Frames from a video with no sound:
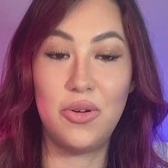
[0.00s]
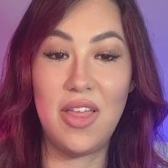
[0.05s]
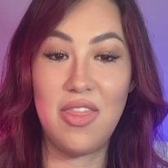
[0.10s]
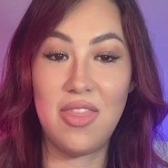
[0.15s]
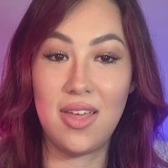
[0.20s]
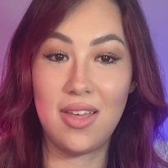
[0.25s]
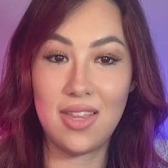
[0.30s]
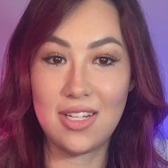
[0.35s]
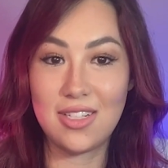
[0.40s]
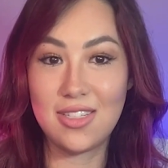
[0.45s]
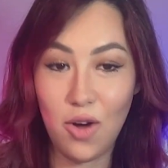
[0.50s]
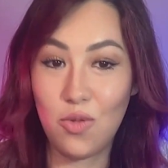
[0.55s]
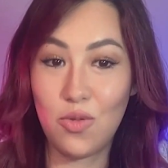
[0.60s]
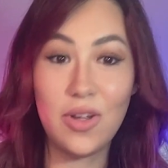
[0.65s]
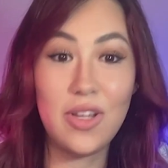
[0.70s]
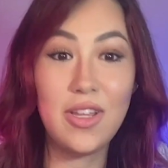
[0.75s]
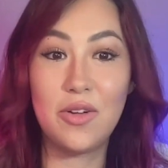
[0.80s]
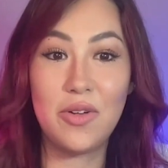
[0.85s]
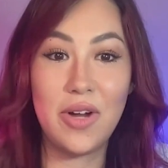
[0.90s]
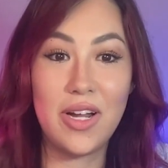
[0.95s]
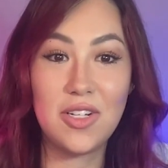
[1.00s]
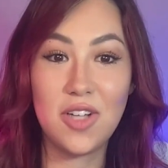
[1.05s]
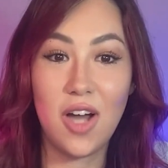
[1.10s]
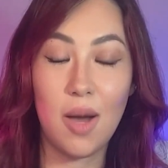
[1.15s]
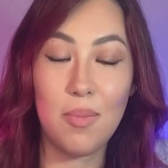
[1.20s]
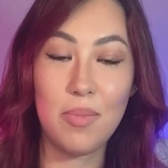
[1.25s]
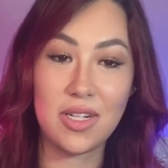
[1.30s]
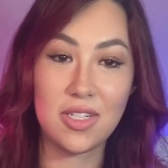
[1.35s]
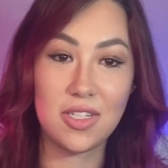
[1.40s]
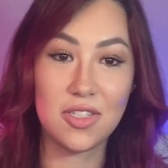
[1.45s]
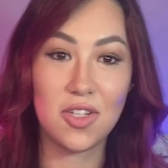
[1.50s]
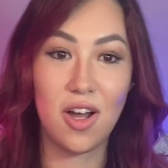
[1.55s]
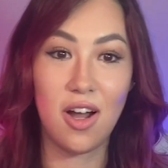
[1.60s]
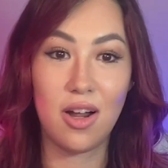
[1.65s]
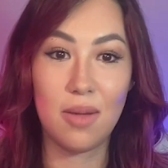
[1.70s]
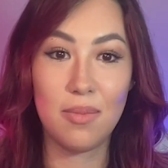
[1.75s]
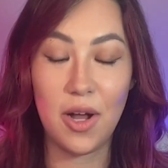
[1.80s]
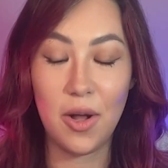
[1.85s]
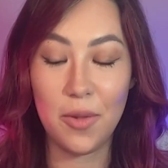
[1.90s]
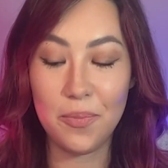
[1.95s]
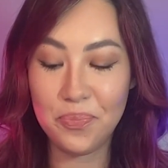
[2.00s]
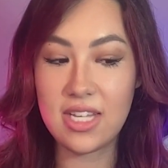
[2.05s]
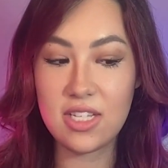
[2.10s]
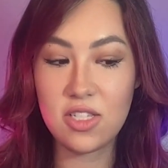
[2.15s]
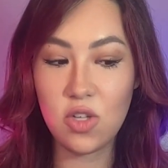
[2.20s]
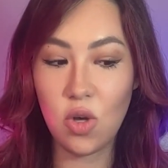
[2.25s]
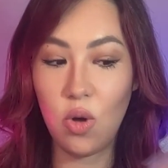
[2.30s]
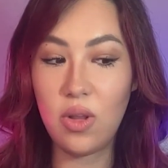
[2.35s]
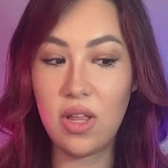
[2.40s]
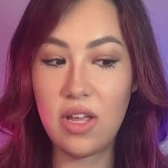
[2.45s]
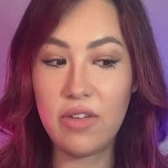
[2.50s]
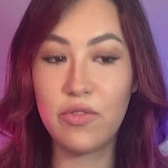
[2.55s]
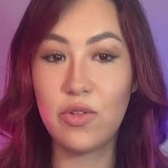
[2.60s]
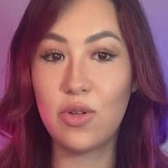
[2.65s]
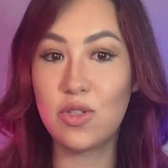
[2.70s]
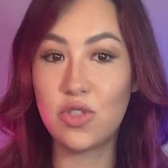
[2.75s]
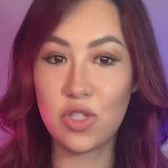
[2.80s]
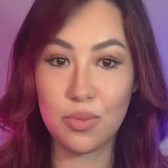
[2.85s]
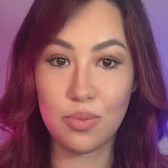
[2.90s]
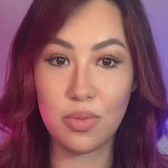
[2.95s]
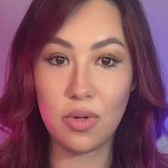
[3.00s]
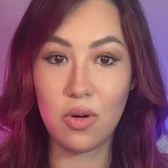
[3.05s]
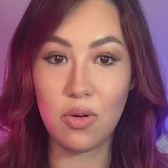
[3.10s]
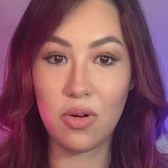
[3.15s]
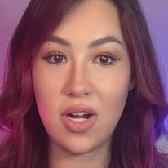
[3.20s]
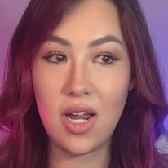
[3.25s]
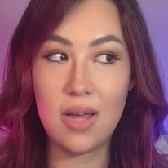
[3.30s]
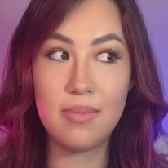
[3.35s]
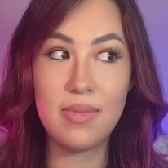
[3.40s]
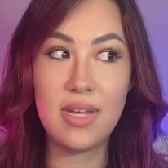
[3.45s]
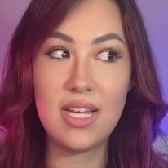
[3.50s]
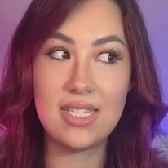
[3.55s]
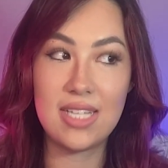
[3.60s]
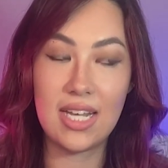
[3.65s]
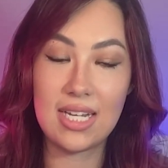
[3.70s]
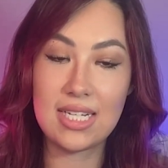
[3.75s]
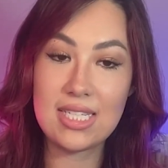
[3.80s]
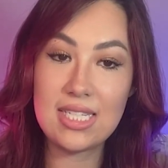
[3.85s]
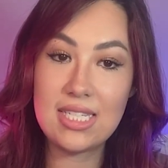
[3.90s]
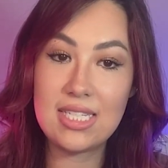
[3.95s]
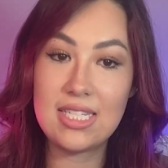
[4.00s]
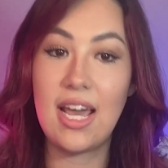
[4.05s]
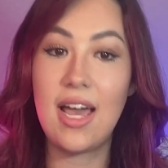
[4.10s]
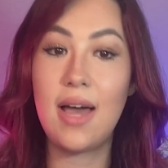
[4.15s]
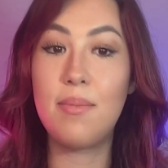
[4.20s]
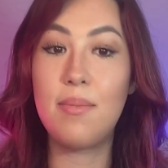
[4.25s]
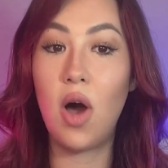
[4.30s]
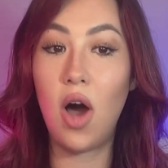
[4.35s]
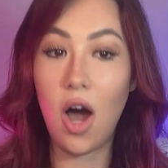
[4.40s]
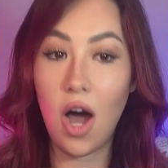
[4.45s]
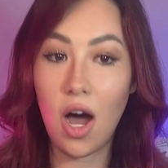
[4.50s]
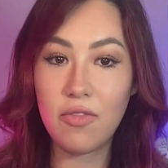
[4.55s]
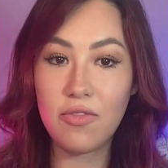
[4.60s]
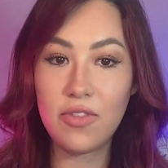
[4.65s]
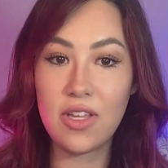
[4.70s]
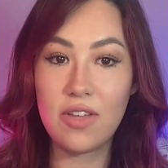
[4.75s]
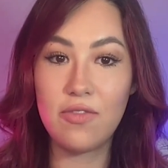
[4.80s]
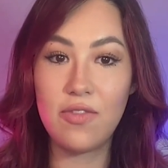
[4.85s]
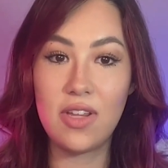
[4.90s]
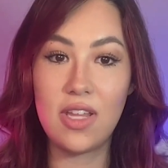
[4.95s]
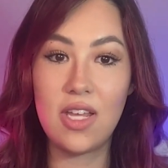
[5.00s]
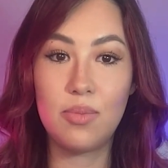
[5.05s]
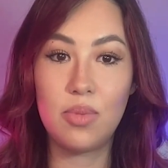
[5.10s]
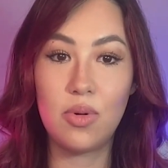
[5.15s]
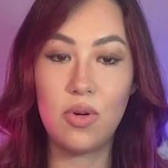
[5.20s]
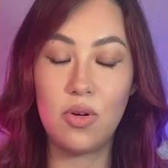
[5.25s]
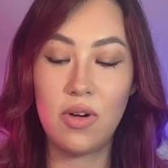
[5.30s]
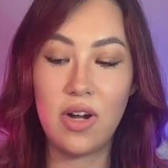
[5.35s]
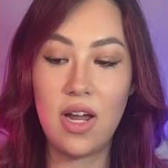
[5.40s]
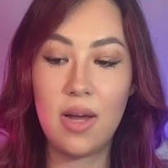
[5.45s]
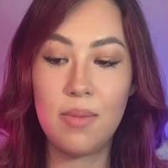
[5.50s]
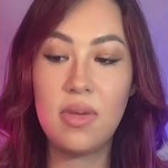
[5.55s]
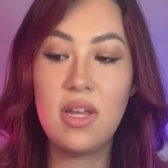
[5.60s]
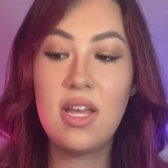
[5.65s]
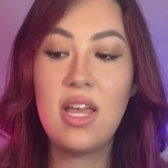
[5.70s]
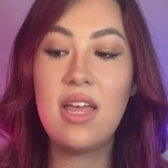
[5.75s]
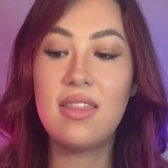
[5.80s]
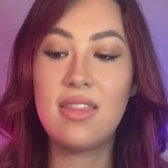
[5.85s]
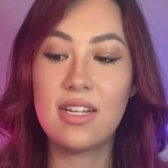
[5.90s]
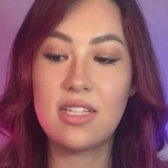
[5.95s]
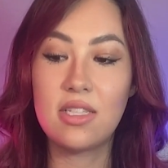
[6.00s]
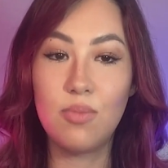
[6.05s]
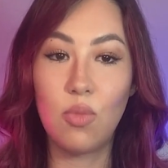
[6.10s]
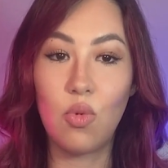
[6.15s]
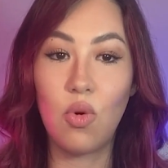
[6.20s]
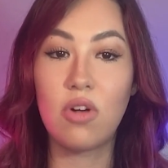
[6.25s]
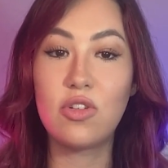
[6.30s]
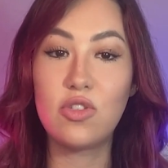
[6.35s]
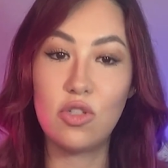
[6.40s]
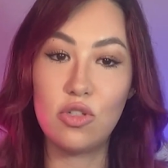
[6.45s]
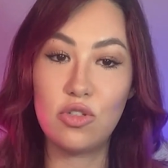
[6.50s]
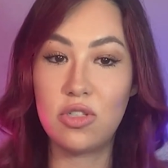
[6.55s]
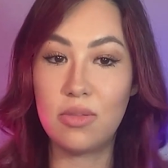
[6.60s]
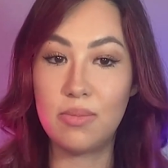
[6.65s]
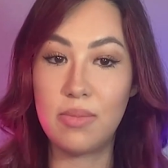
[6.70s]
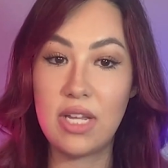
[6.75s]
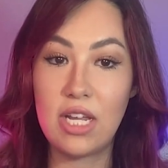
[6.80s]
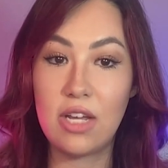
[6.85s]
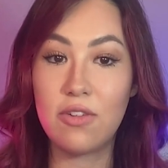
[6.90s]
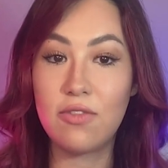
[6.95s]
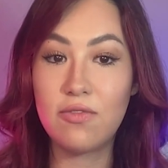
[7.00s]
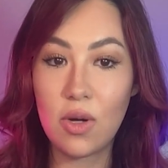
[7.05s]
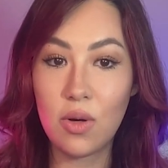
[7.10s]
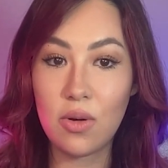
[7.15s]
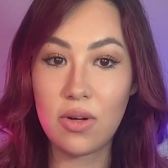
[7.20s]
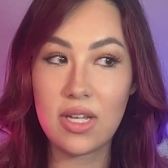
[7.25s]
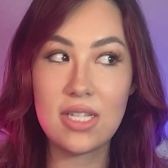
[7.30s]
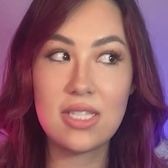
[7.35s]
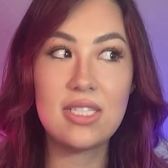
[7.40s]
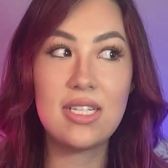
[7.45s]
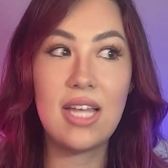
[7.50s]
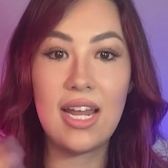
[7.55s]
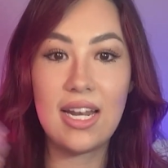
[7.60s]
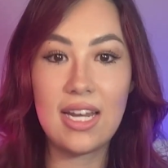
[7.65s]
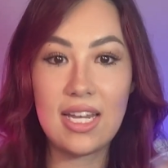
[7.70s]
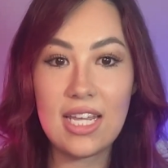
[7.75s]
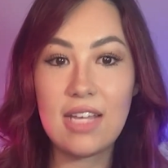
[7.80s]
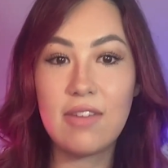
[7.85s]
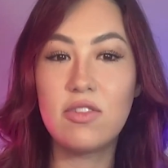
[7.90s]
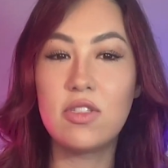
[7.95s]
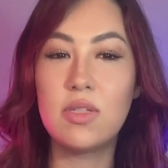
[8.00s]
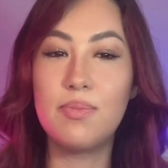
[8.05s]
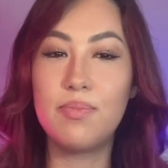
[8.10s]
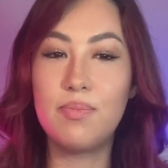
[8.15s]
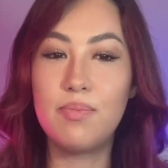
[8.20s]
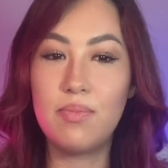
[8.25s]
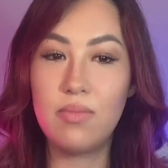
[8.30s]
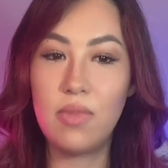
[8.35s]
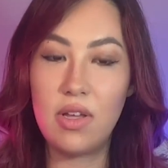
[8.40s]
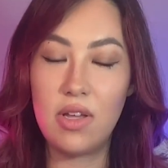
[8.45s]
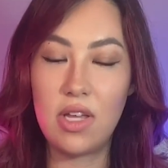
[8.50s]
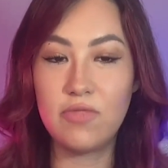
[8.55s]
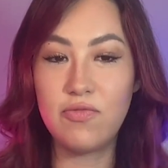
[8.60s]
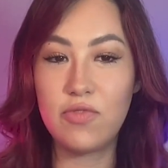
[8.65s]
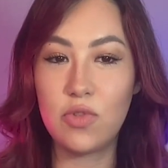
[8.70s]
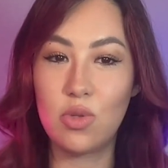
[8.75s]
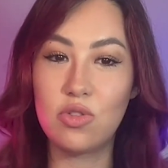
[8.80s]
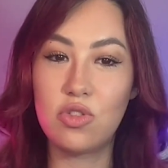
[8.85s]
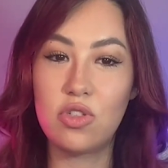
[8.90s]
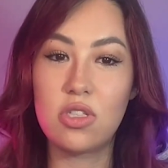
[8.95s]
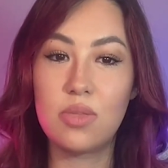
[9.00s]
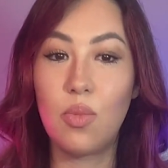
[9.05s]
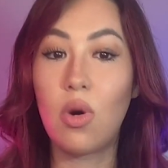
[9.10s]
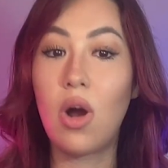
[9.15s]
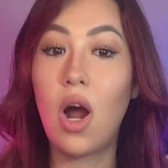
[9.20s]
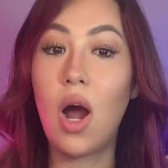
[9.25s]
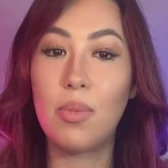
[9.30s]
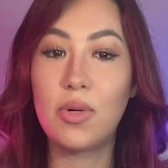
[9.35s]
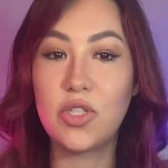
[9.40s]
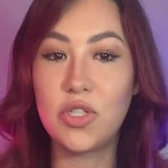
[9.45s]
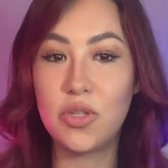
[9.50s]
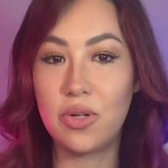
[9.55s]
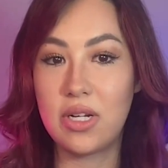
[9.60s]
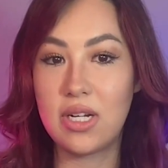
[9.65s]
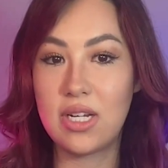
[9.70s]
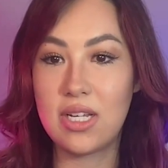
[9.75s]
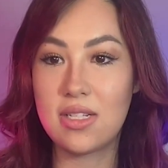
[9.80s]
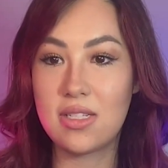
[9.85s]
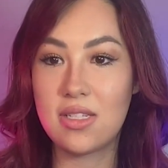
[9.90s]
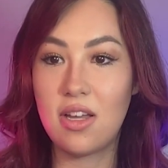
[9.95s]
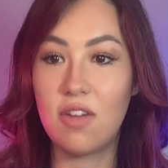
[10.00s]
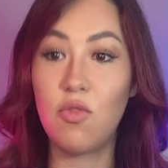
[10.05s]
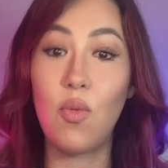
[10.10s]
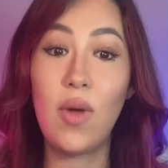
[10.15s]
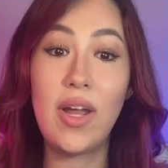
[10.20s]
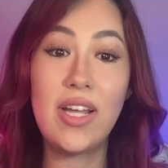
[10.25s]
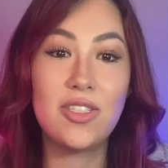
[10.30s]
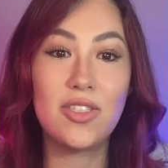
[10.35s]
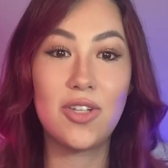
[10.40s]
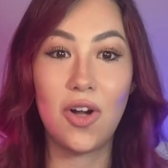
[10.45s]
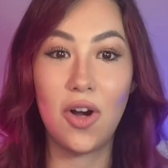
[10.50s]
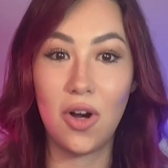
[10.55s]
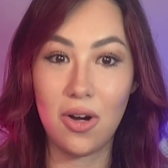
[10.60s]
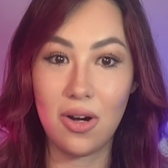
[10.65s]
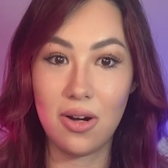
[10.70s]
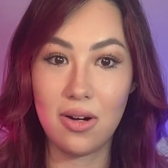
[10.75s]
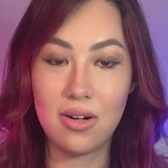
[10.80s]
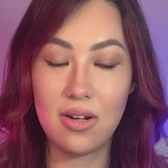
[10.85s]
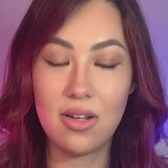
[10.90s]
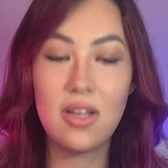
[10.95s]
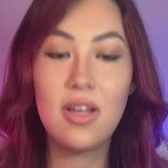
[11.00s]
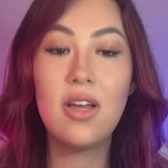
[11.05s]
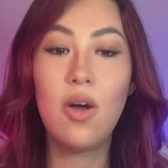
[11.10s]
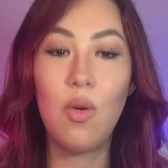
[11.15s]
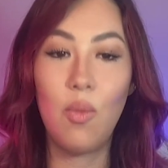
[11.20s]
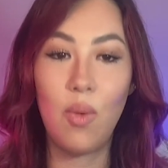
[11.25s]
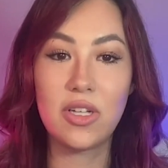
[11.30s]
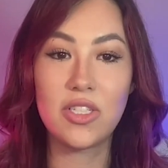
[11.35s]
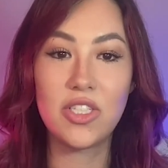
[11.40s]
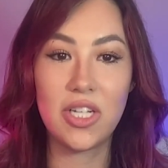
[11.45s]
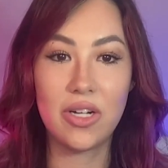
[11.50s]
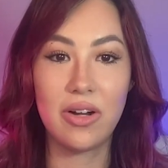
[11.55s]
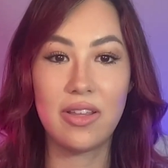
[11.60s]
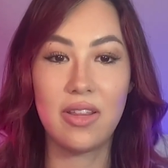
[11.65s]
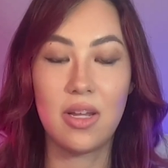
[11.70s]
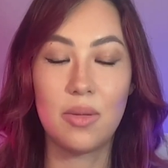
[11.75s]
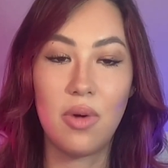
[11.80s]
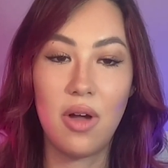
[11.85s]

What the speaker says: I think that's a really great topic to talk about. This whole influencer program is like a stem off the affiliate program that's more social media focused and gives influencers more opportunities of ways to earn while sharing their